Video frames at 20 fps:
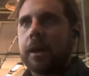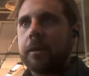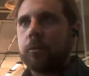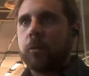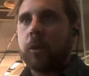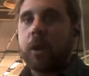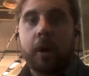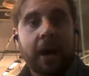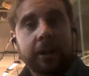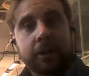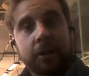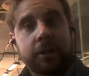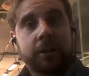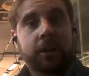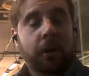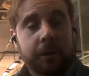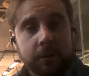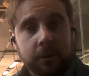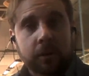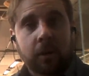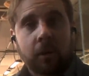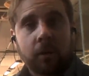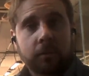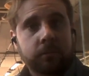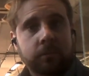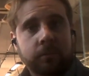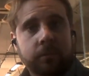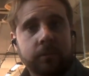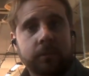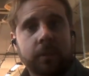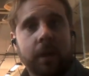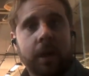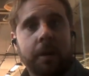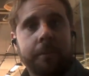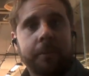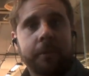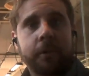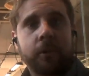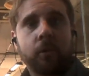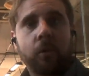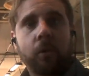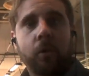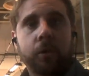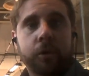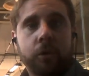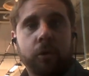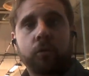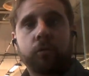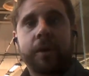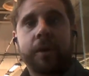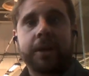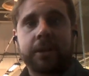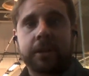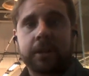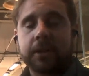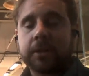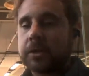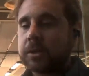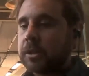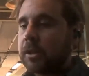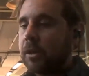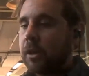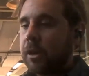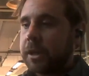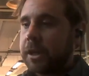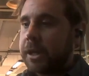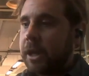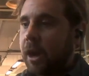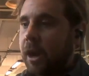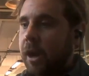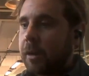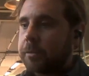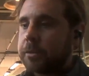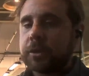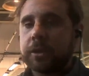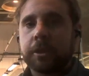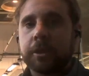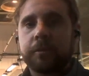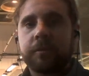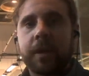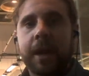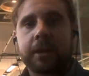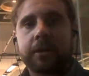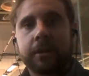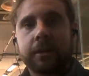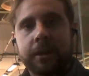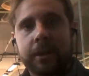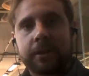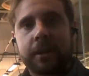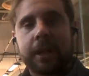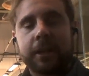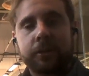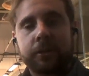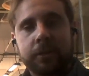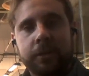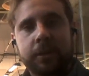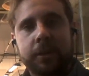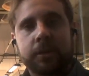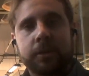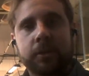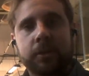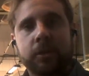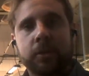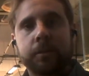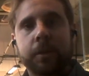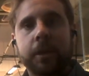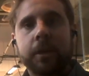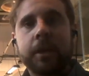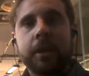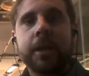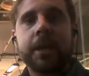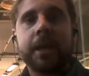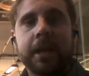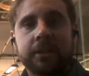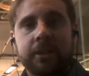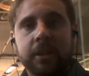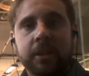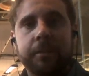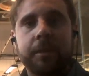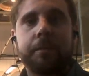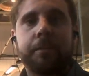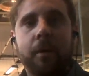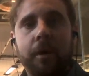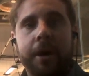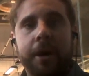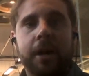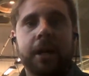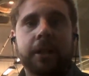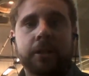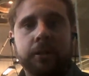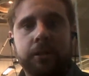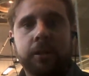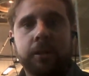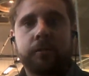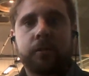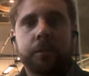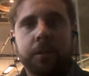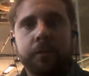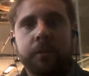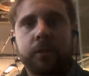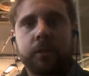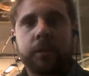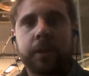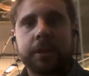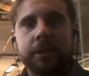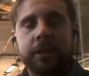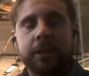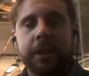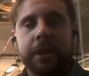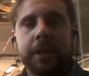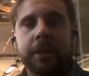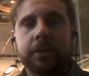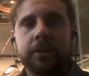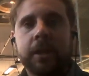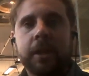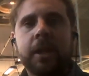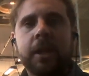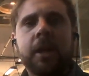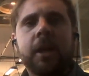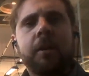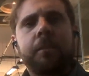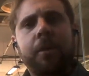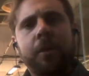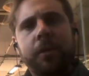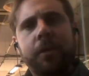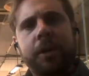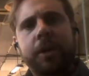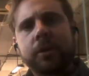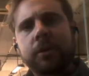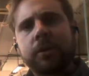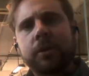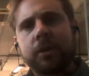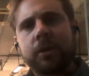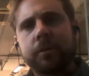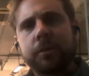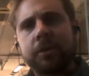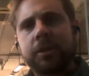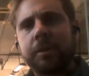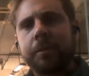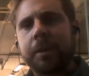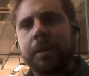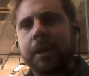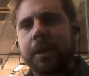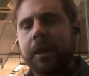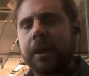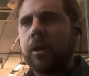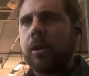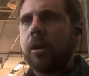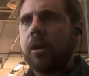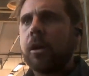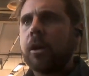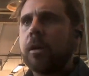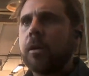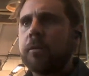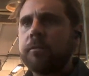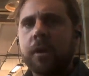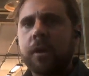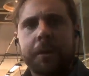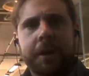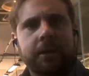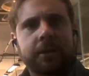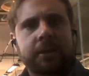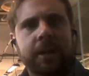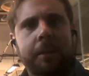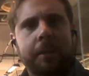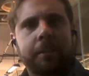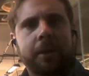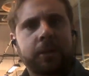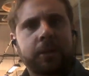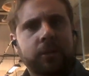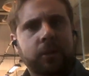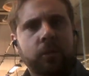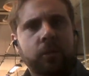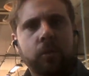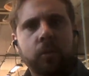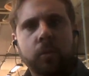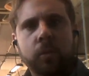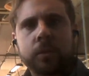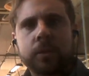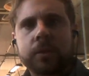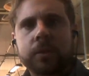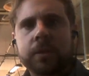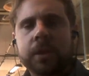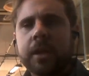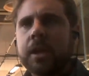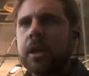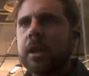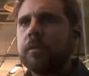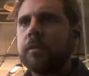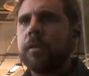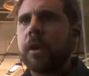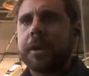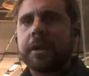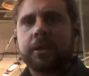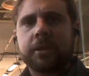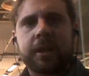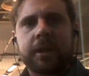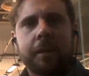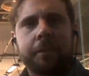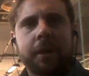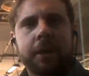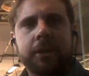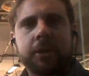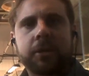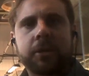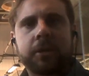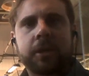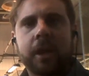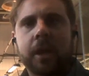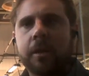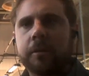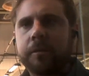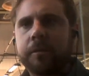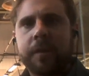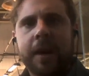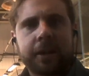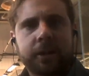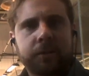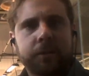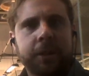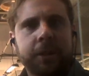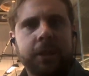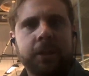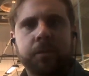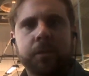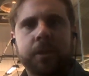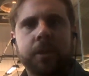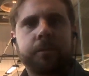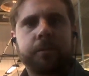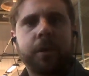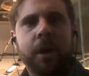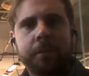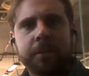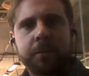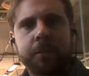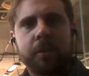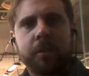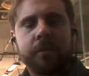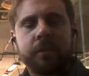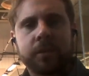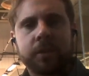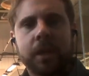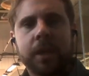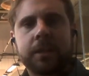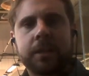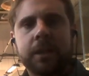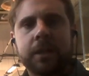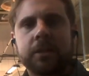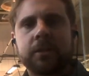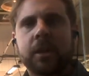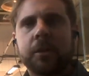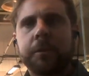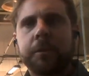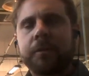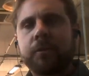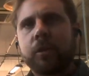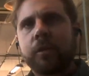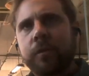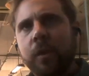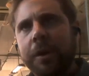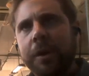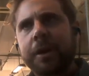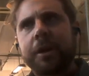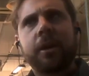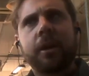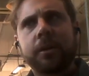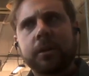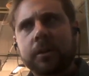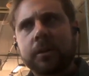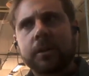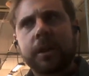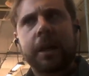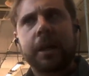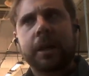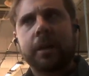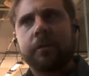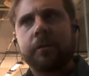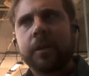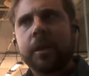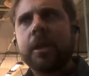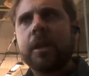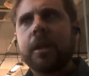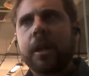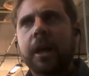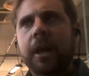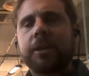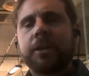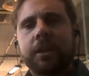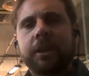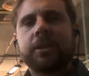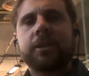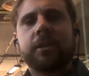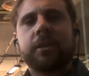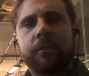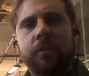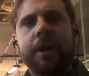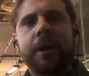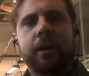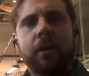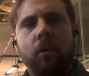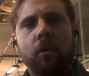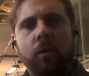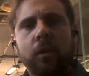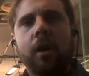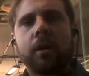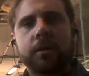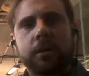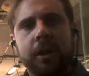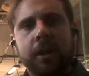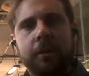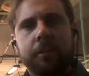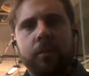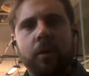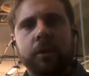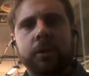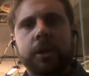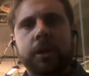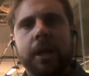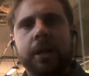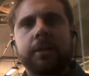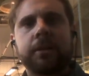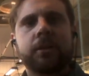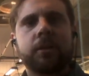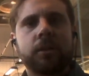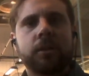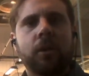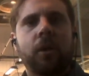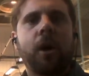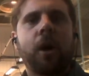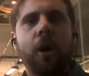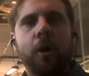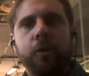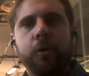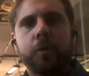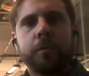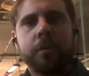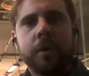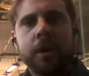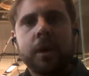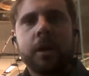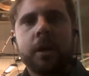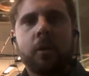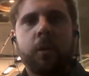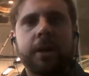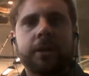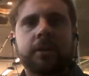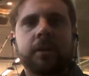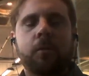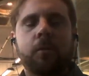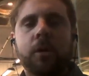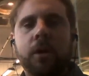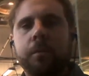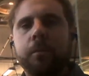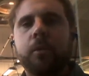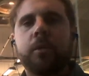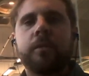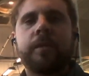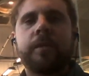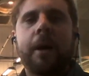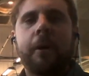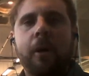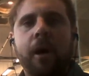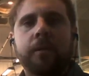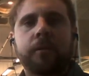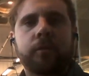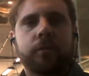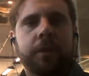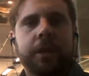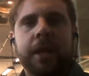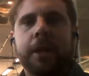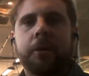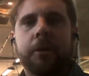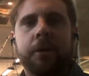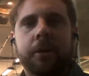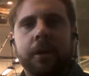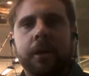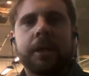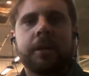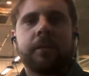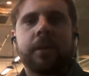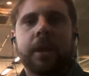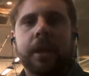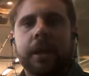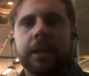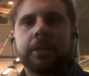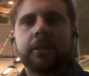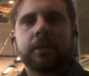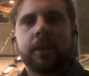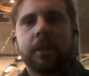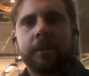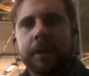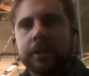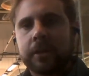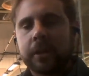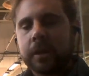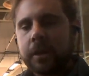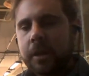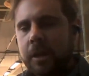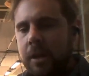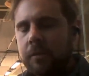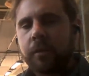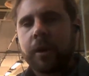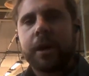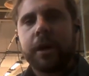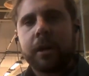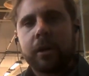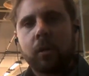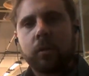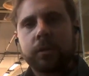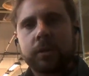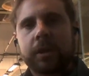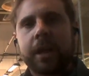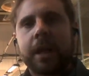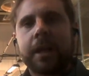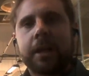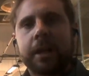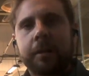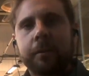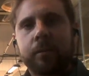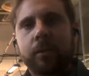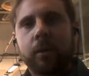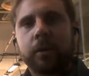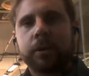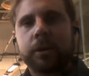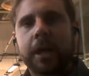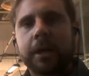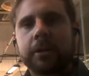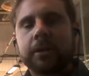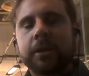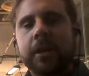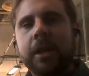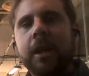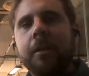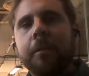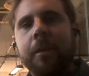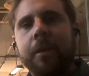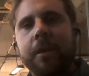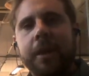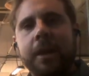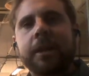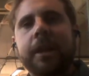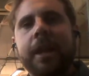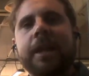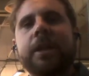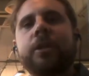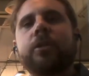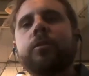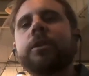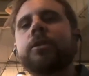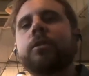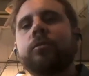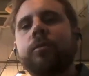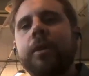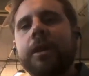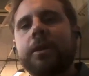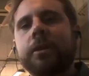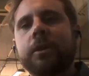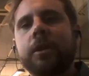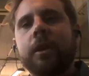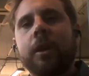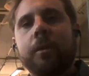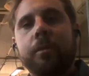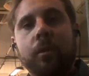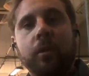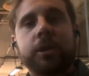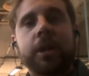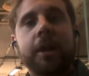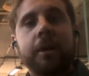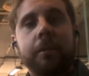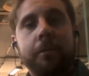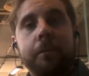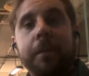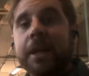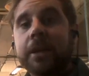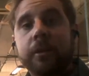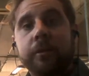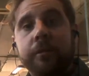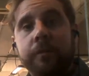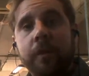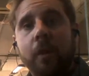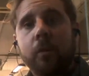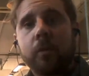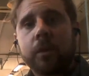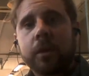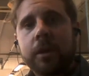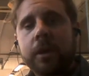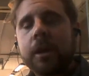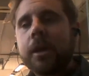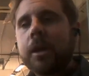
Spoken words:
And well, actually, no, it's not. Your risk is entirely up to the fact that this electricity consumer is going to be buying electricity from you for 20 years. But the consumers typically are very established schools, very established factories with purpose-built facilities. So we've got a very good understanding of, actually, this is a very long-lasting project. This is not a home where someone can move out after a year and leave their lease. No, these are very long-standing projects. But at the end of the day, there is a risk that a project may default.